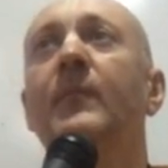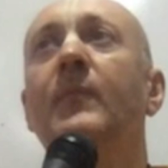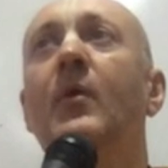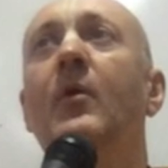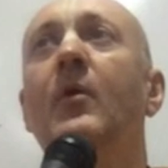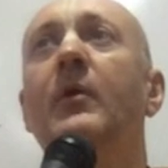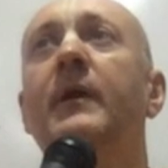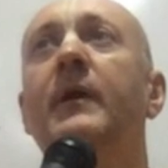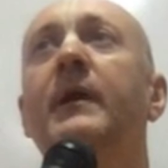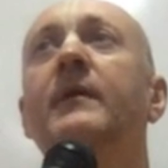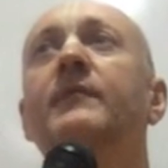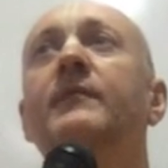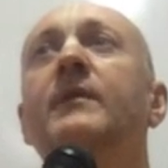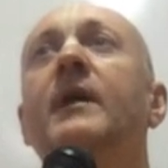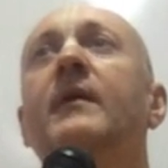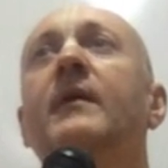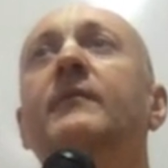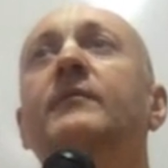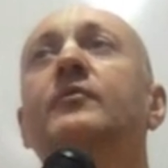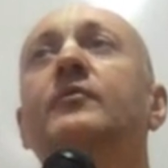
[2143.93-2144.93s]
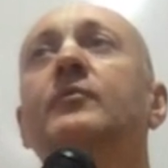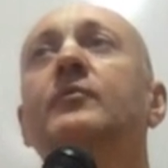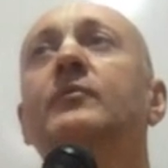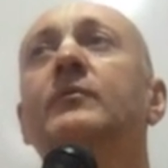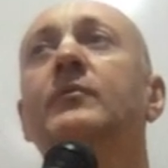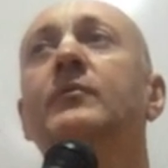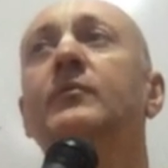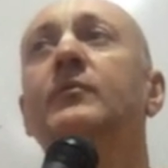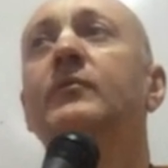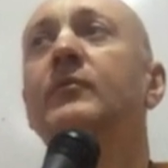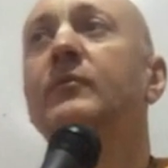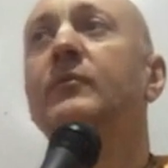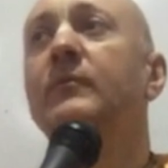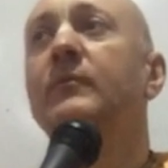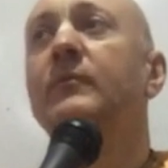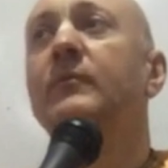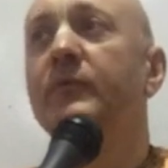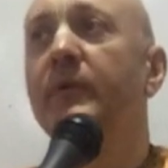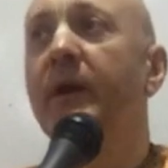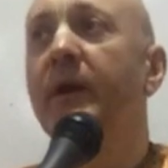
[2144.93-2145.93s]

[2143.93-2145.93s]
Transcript: Okay, we have to